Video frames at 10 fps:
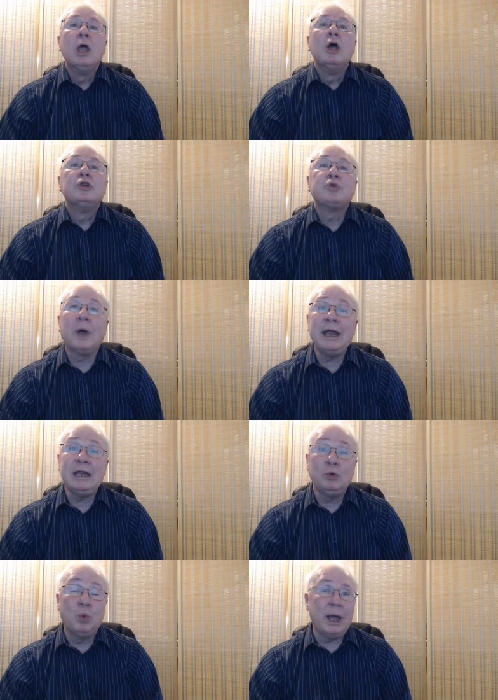
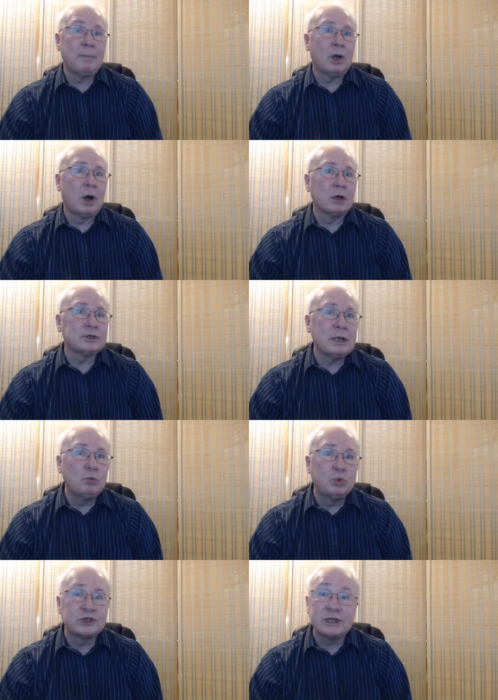Training webinars
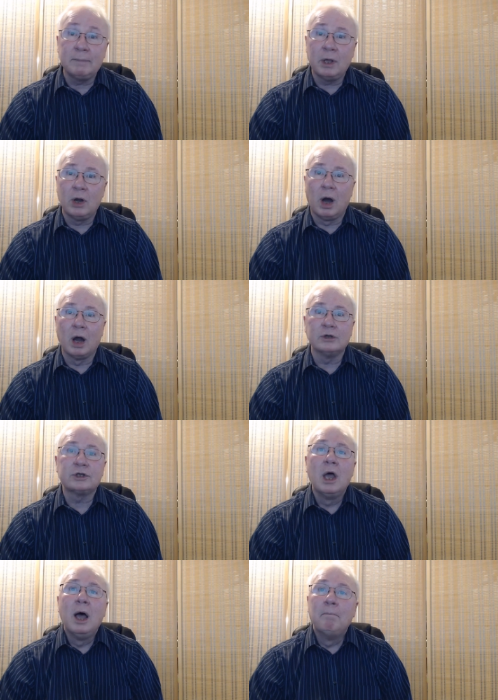and
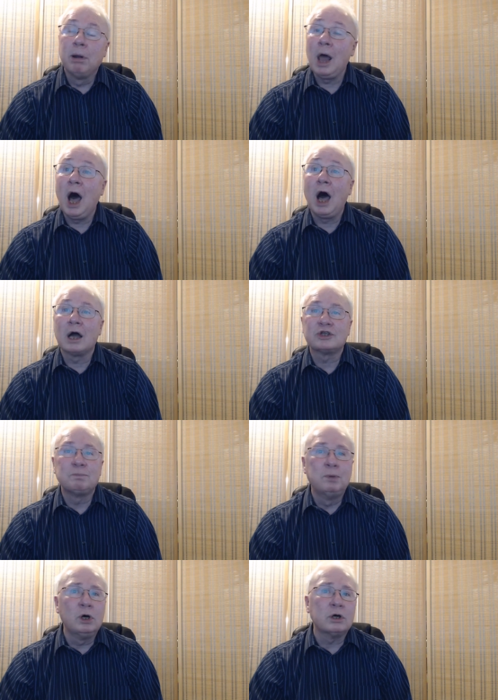seminars, blogs,
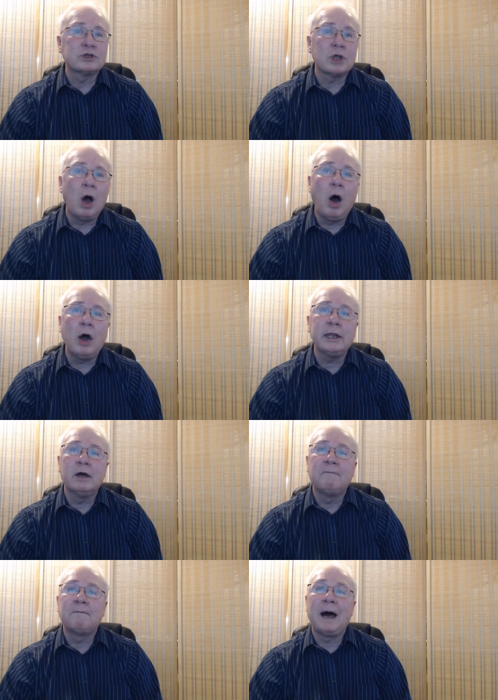books,
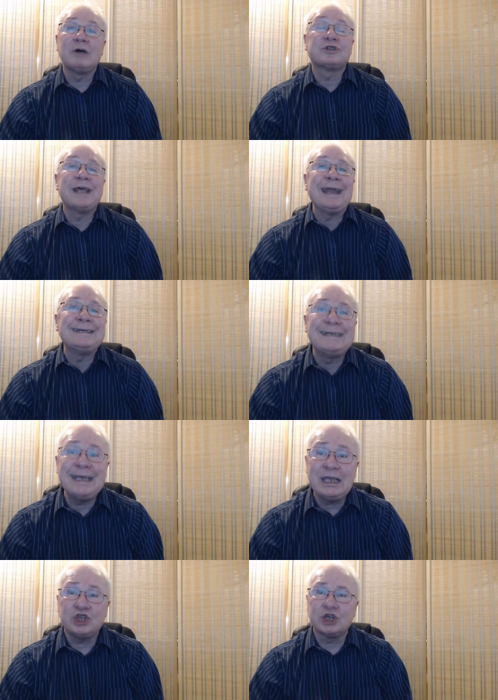audio files that
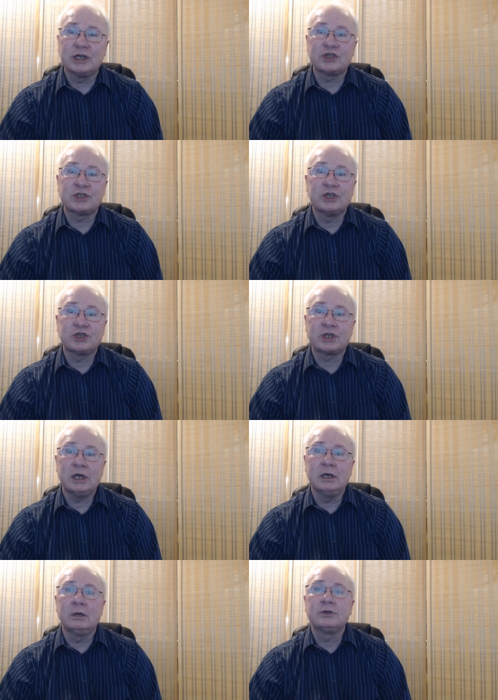teach us the
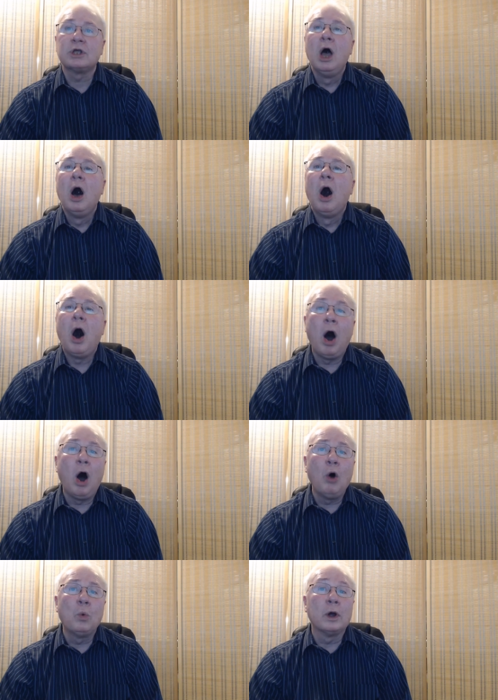skills
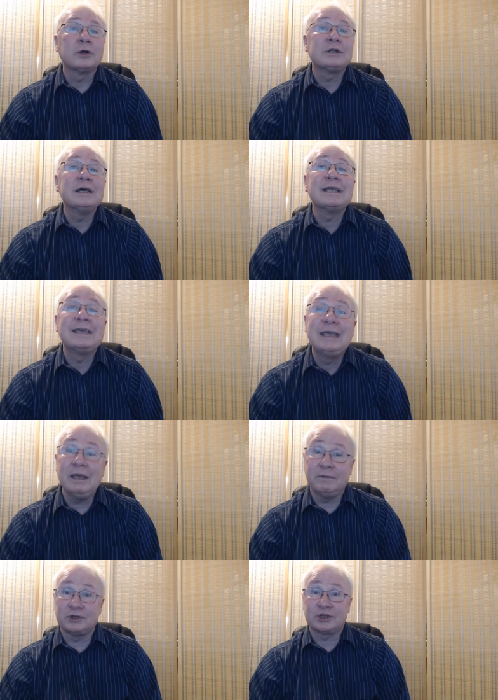all work to
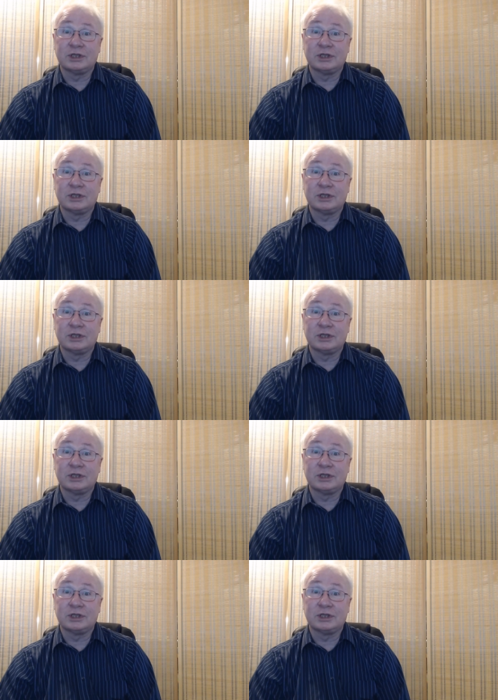give us the